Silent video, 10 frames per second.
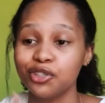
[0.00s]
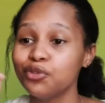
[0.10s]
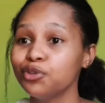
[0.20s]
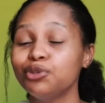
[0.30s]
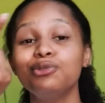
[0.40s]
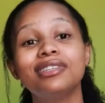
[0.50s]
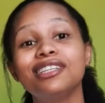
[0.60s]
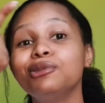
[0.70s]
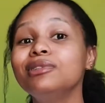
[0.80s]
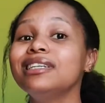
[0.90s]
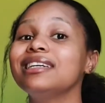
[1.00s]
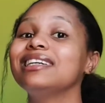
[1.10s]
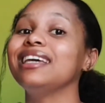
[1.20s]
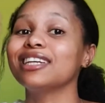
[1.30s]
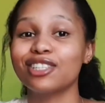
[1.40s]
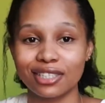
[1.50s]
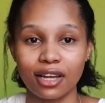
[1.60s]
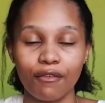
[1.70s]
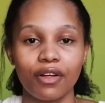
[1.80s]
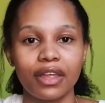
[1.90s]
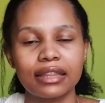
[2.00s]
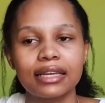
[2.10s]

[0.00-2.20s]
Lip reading: You need to get yourself on that.